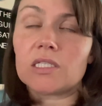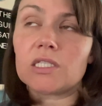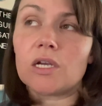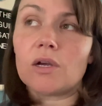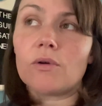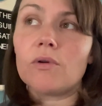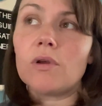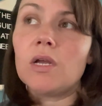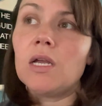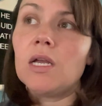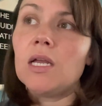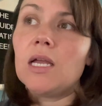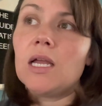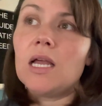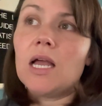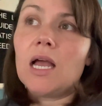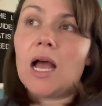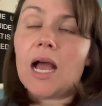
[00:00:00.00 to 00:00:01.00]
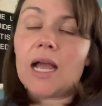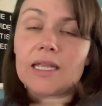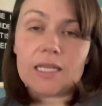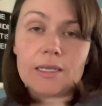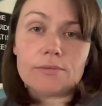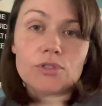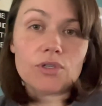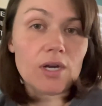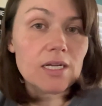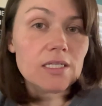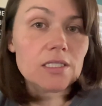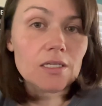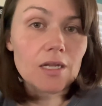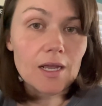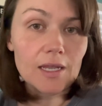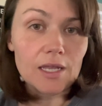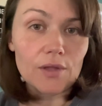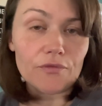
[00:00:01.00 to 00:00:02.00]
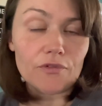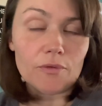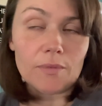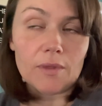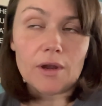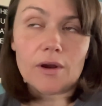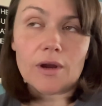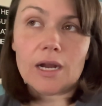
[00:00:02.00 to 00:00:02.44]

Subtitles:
So I keep trying to not get from there.